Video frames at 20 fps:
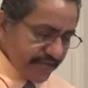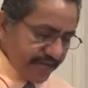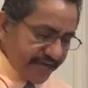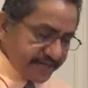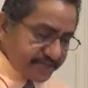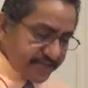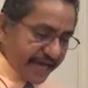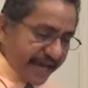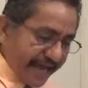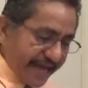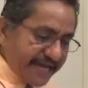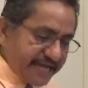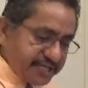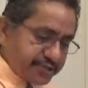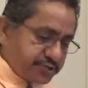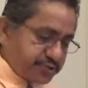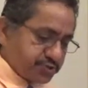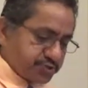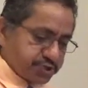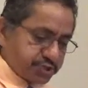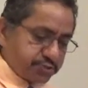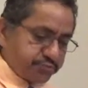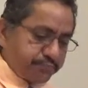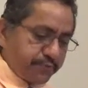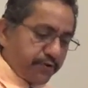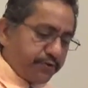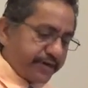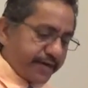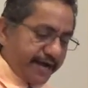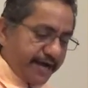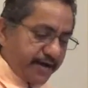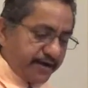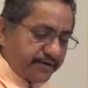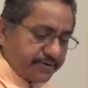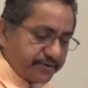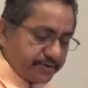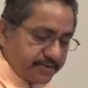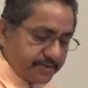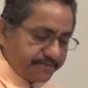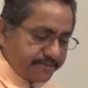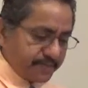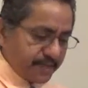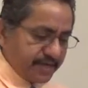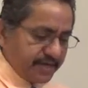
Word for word: and the angel spoke out.